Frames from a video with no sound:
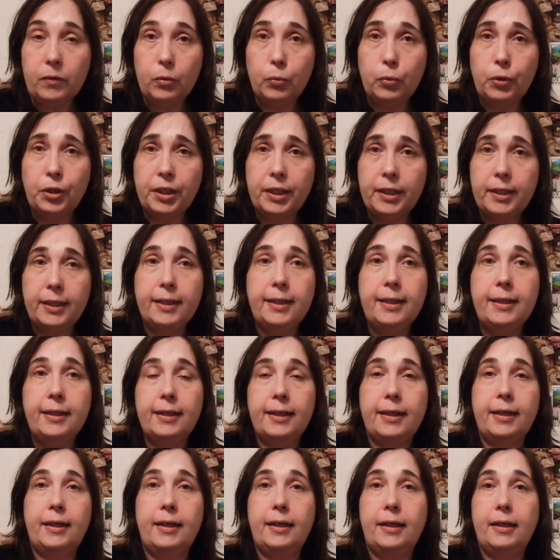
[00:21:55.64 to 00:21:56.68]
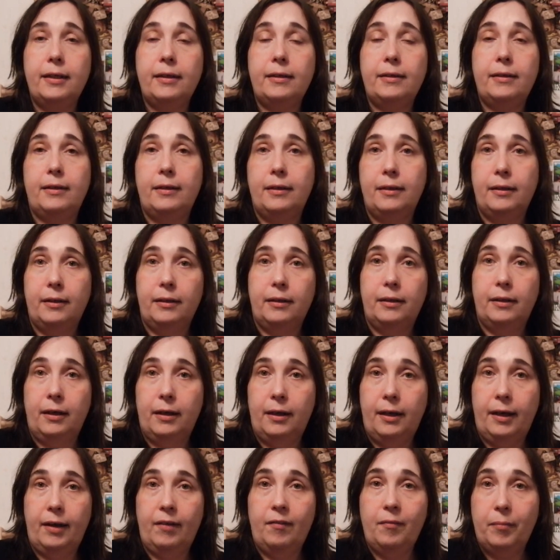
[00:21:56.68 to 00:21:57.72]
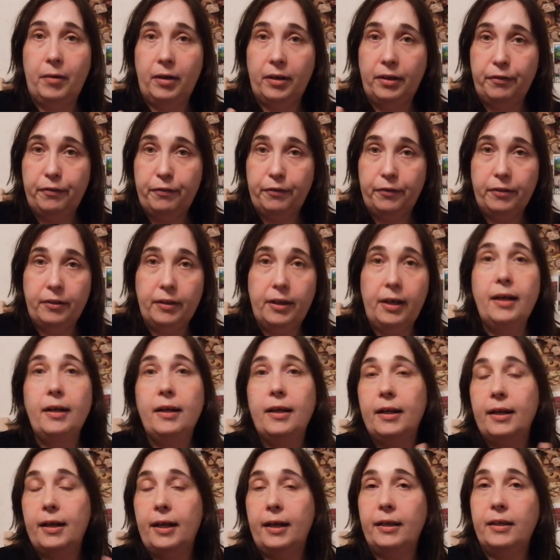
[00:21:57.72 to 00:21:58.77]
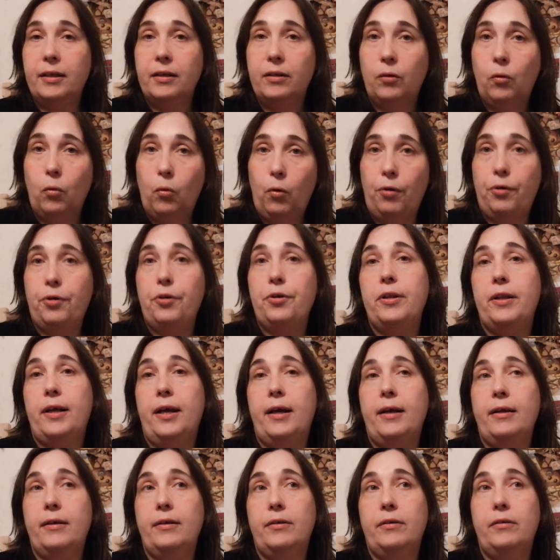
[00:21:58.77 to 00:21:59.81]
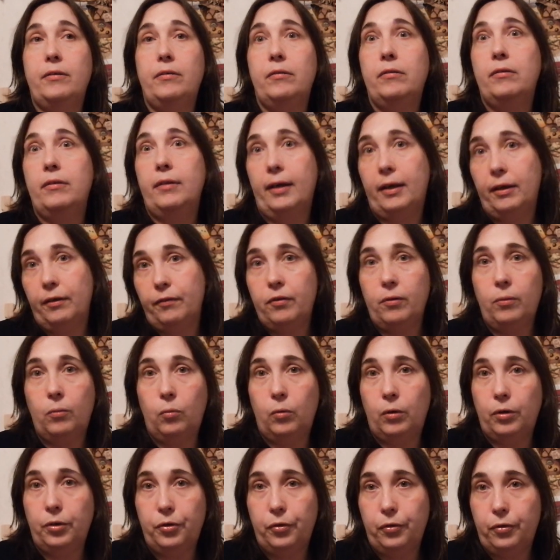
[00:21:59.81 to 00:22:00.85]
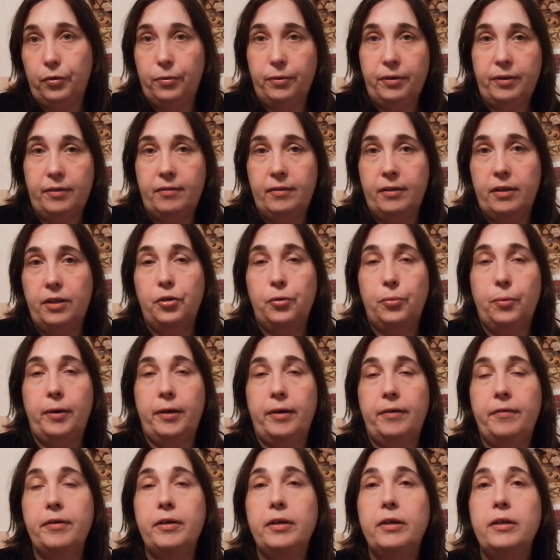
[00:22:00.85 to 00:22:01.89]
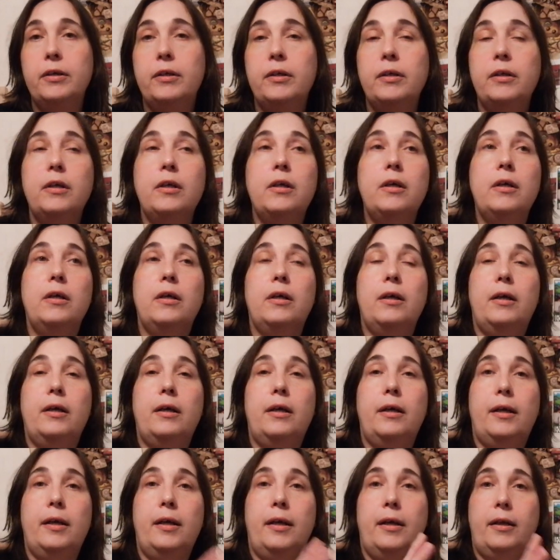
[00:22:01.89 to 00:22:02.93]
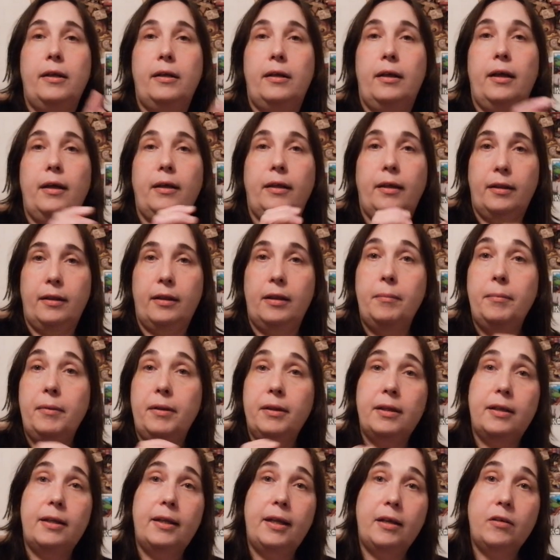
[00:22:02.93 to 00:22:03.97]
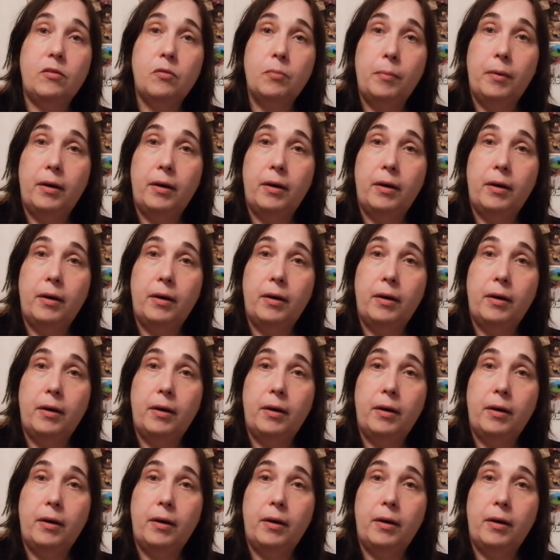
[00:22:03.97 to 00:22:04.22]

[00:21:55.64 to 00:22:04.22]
which I need, and I have money for that, and I can order that like from 123 Stitch, whatever, and get them. And the next